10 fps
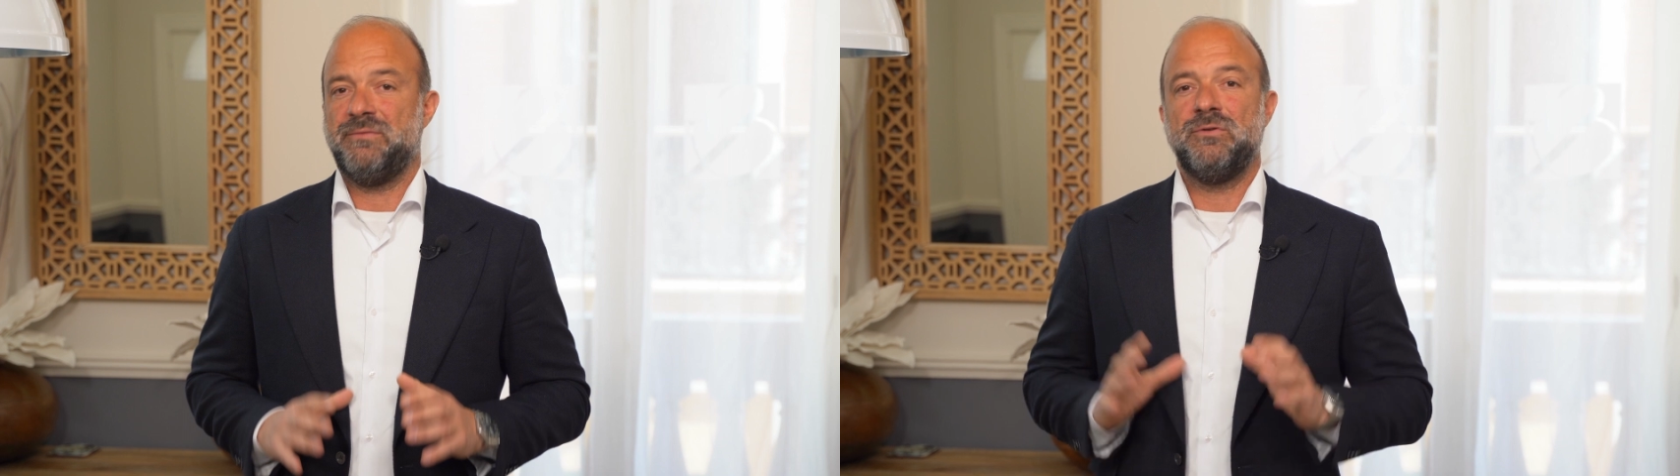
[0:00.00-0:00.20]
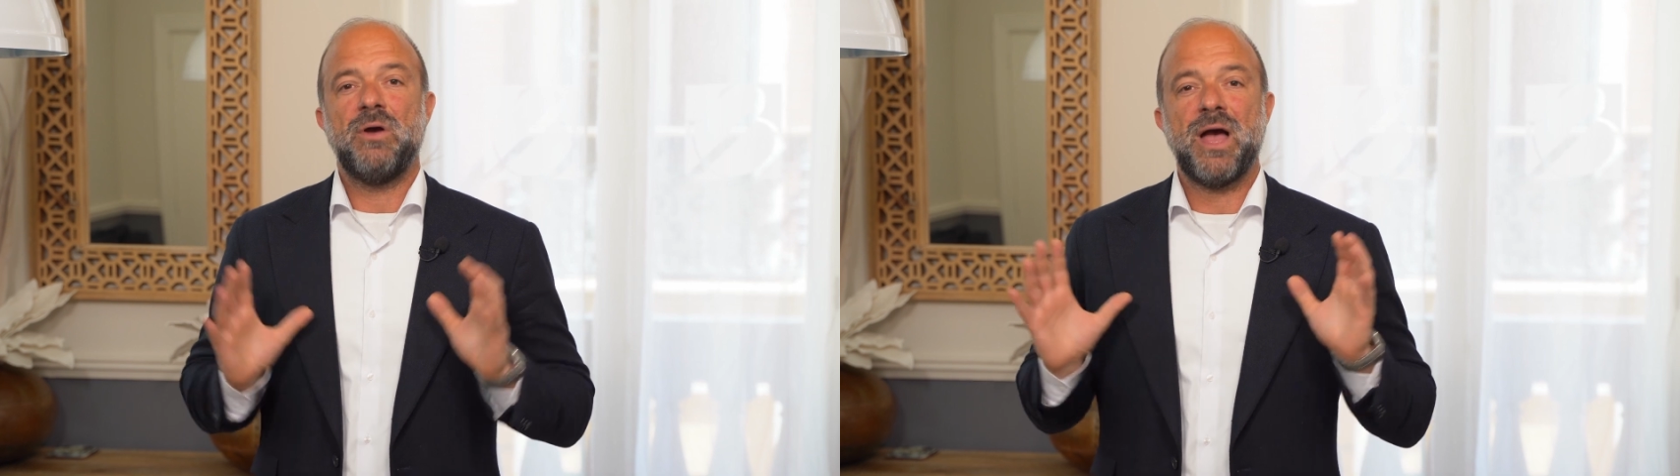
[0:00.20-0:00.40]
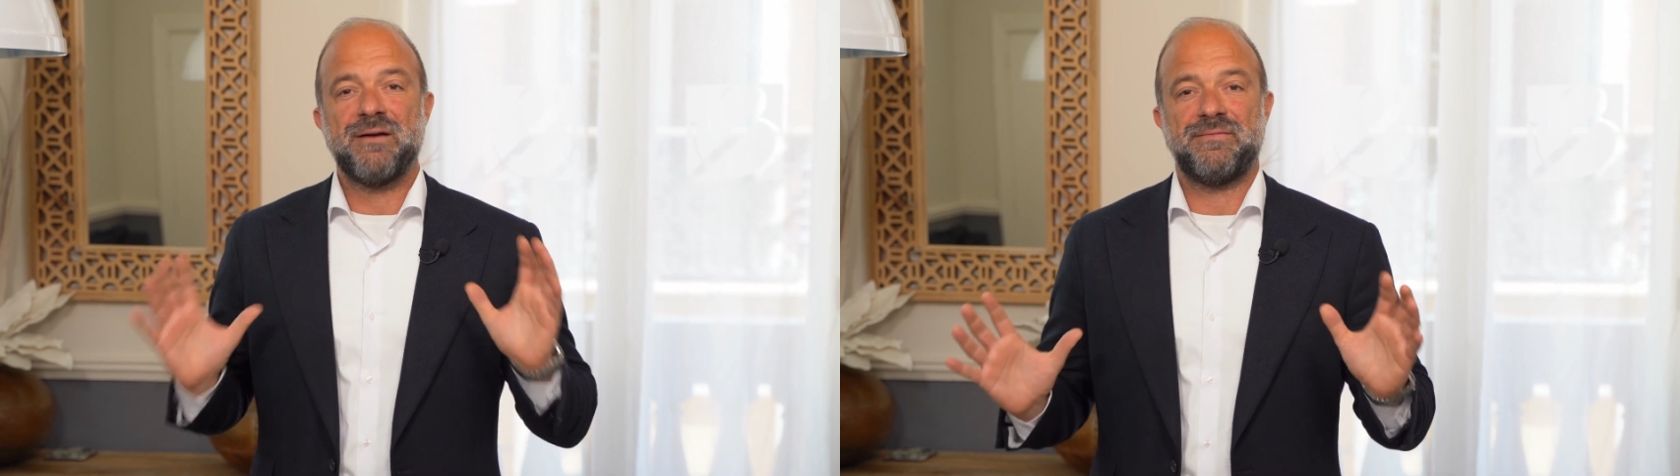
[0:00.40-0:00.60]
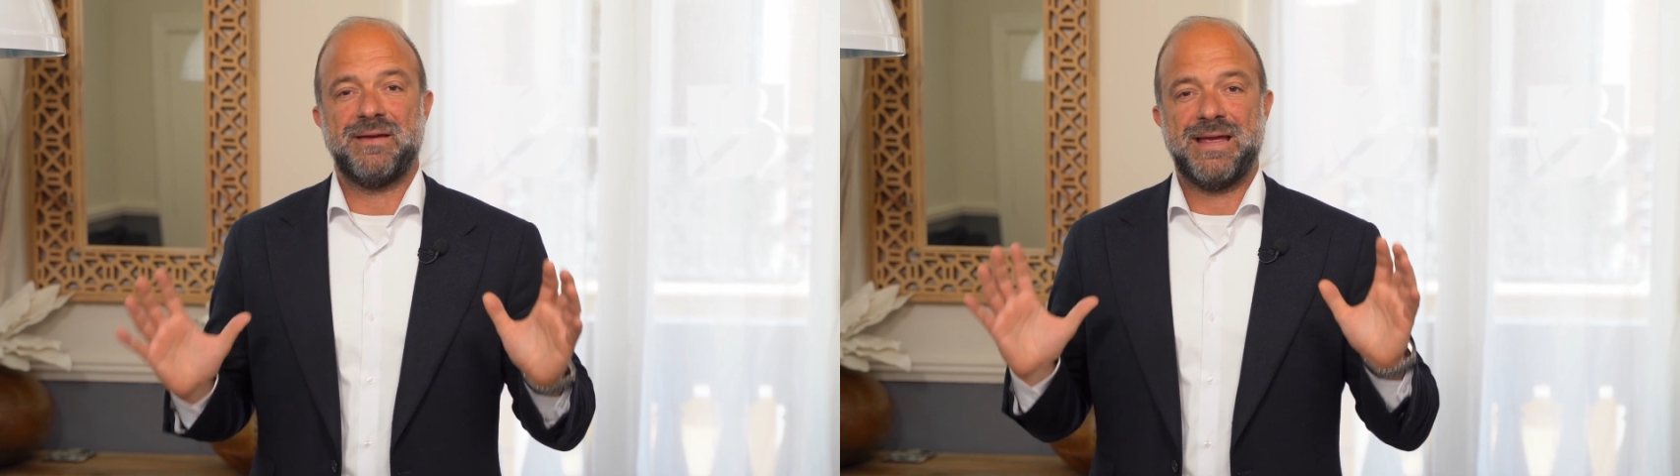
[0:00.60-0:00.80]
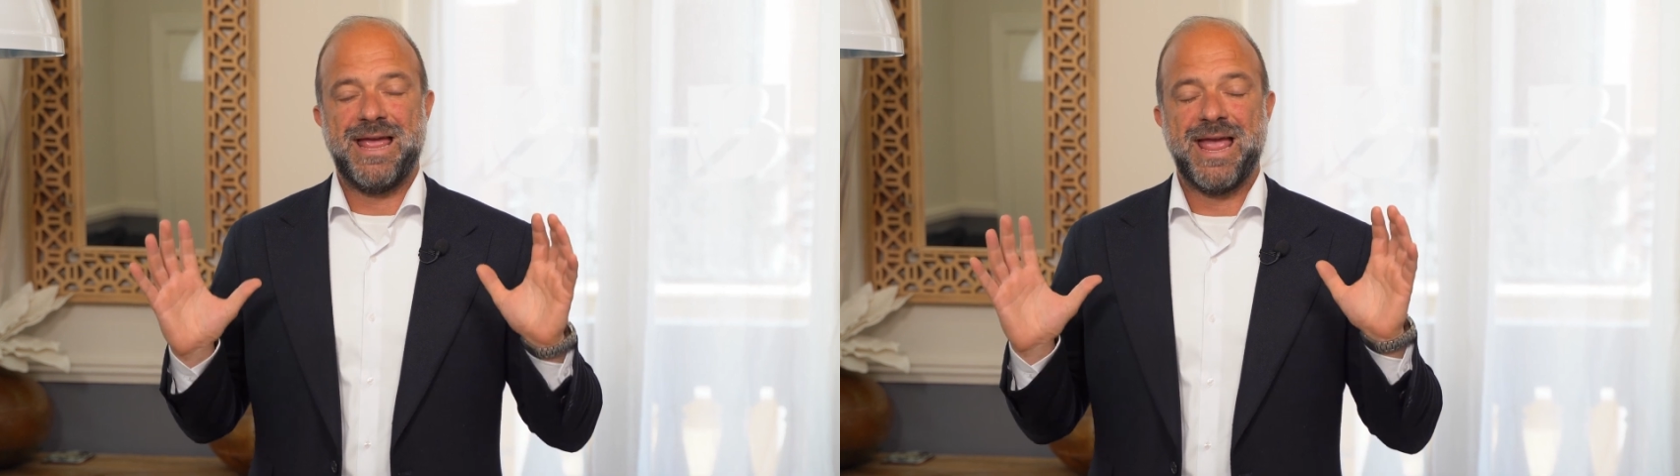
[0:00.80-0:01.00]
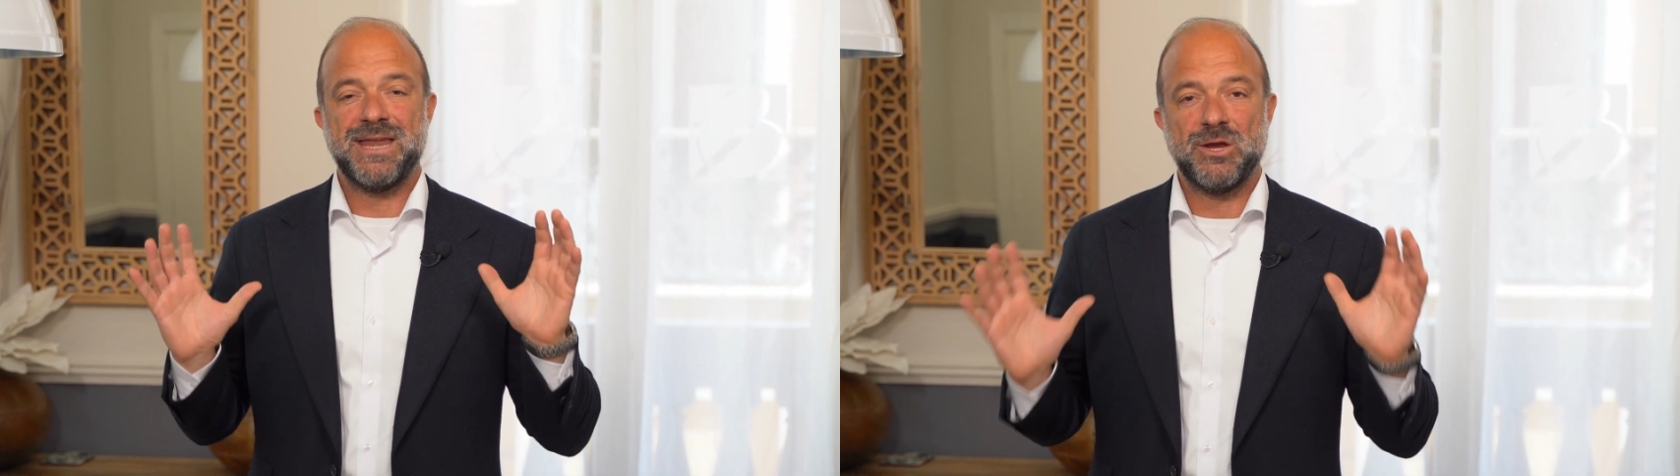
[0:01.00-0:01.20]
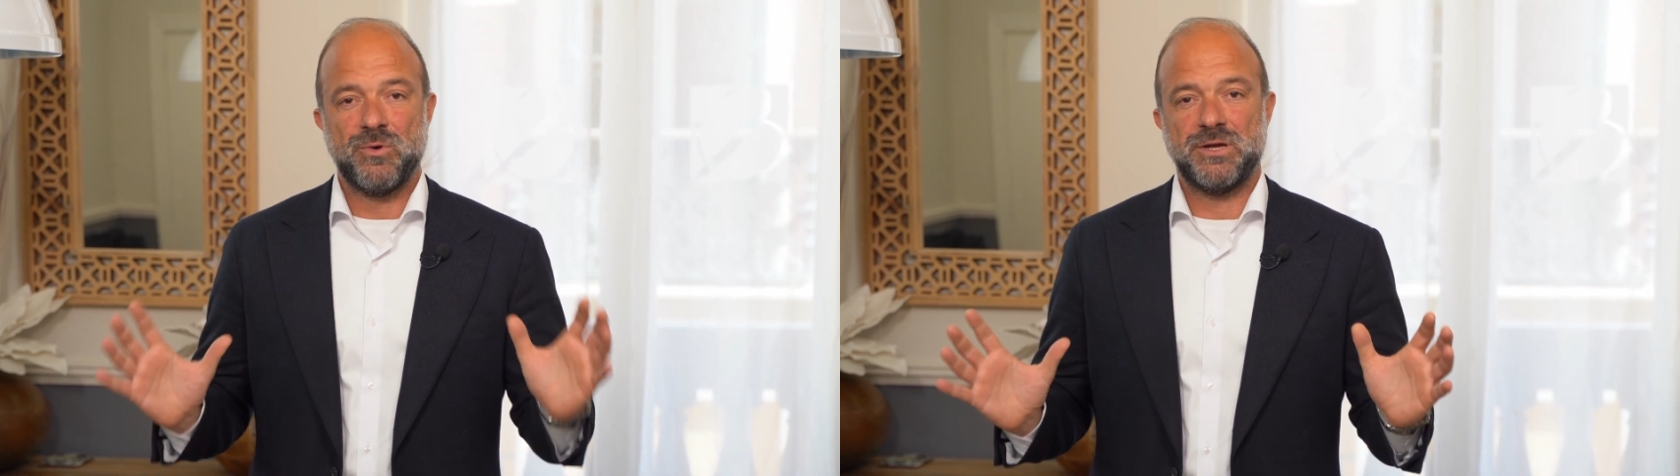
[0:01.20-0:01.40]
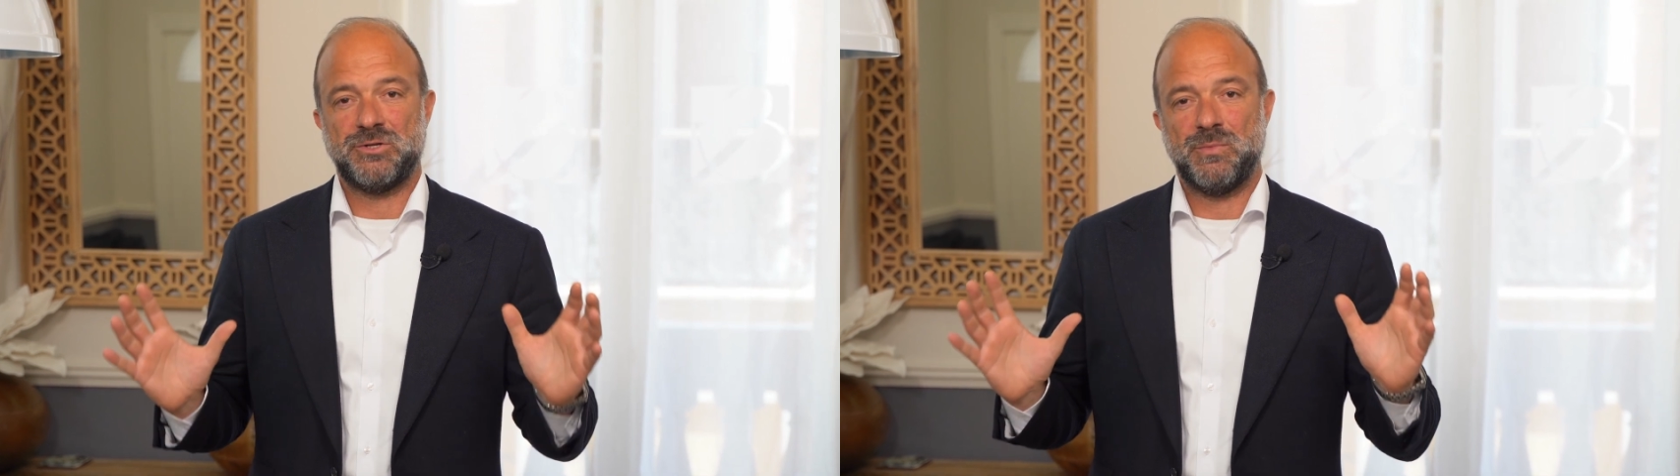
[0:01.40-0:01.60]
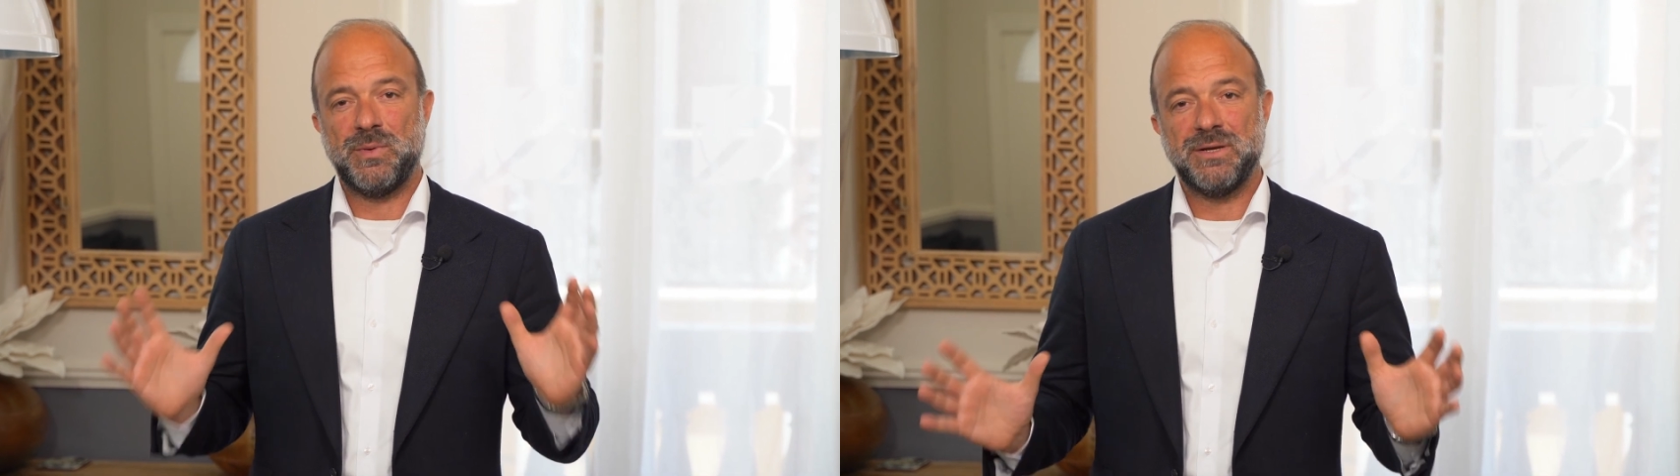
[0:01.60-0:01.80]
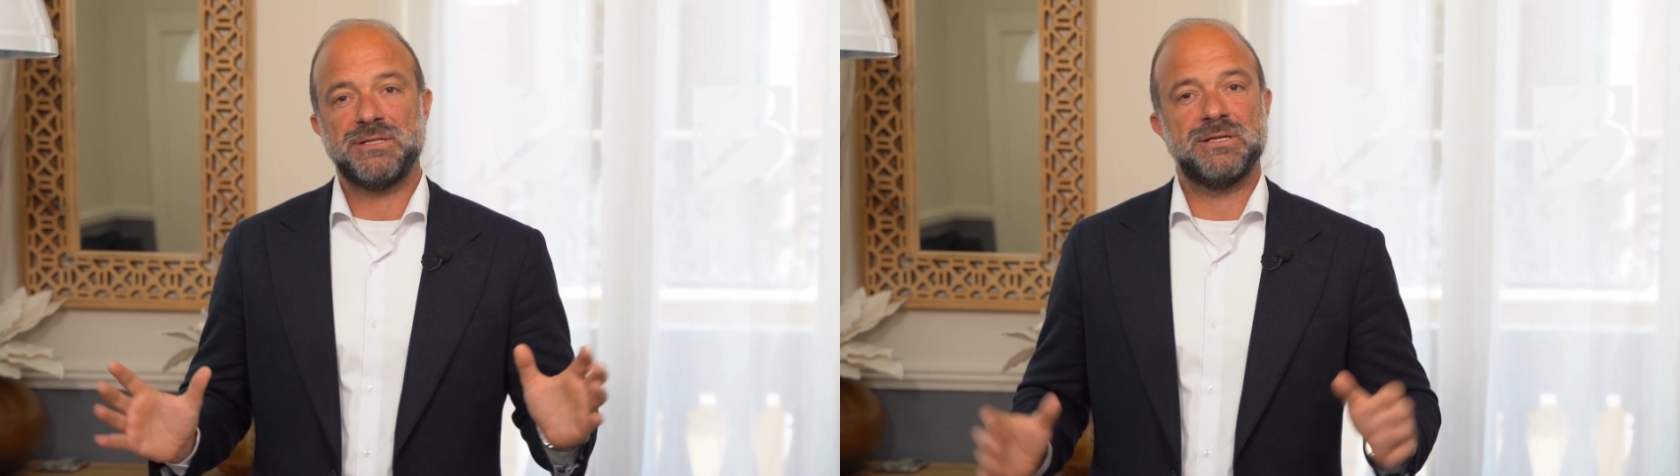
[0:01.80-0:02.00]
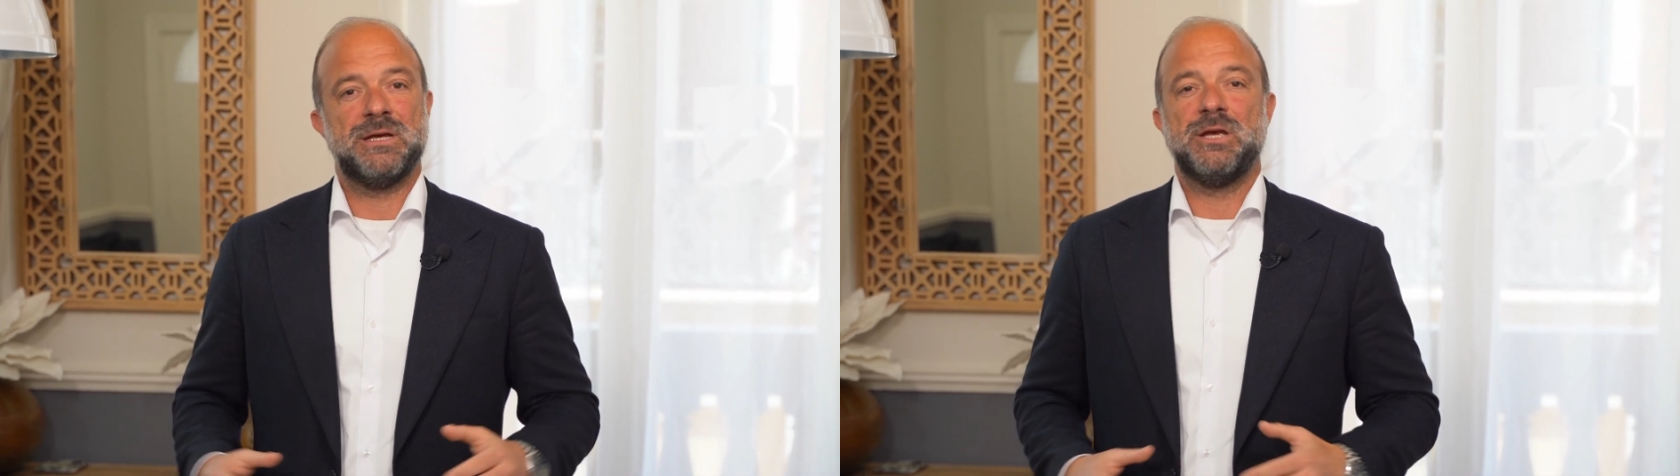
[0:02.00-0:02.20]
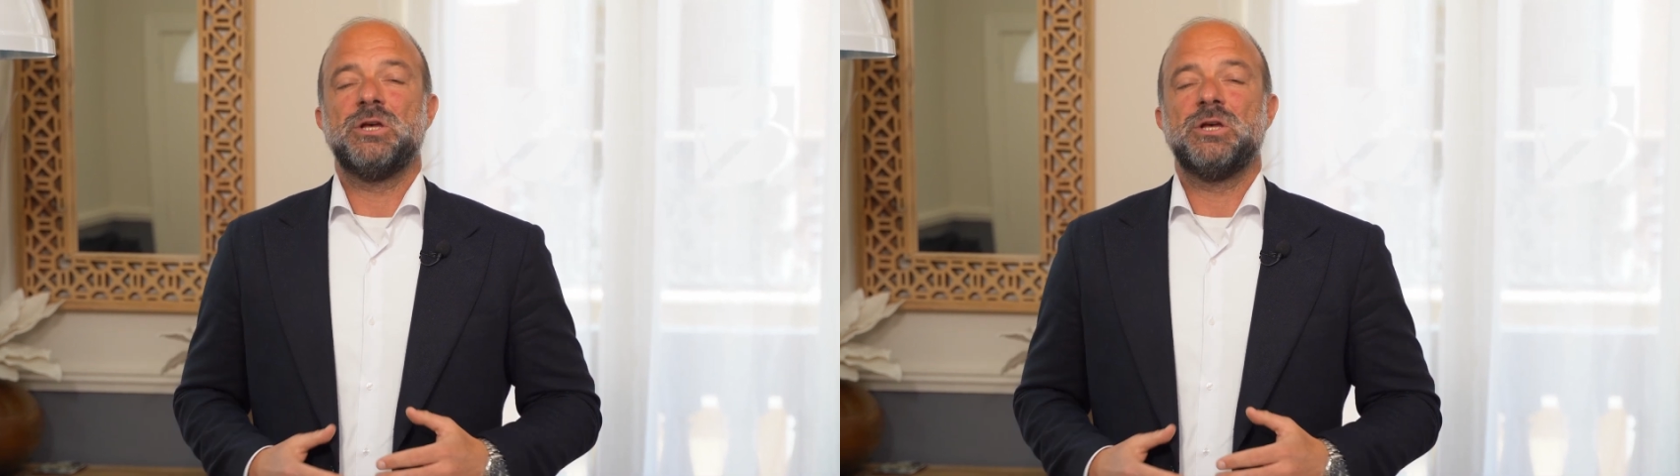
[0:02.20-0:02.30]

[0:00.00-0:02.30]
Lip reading: If you have any question, please